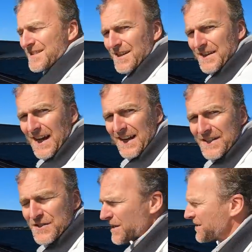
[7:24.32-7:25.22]
So now
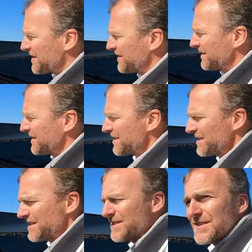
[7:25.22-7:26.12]
let's just
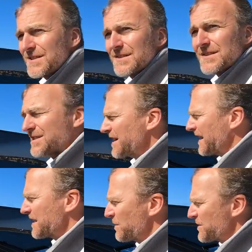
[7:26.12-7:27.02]

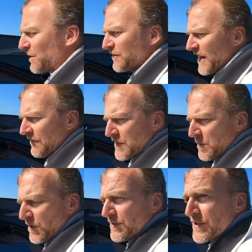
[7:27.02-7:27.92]
take it to a sort of
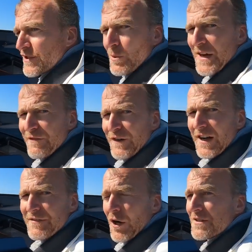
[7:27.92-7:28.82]
comfortable
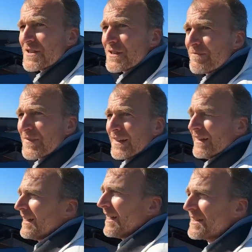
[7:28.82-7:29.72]
25 knots
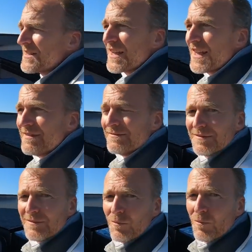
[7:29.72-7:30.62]
and see
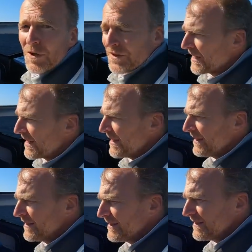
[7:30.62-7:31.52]
what the
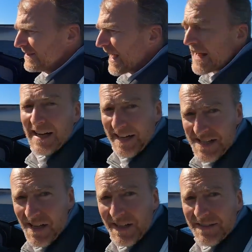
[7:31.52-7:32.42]
handling
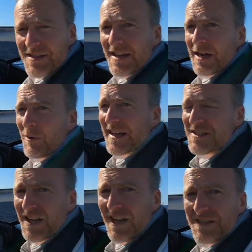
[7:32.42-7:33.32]
is like. See how well
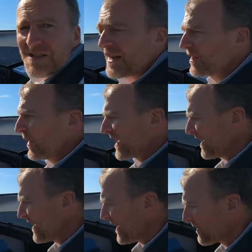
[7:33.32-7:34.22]
it turns, how
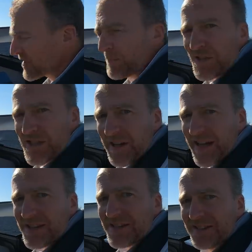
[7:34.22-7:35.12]
quickly, how responsive it
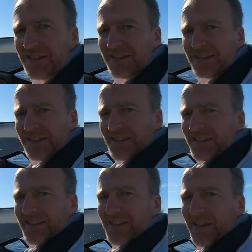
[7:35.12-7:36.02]
is,
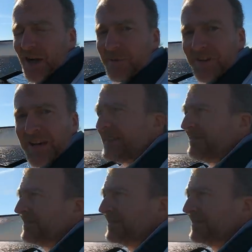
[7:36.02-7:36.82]
and hopefully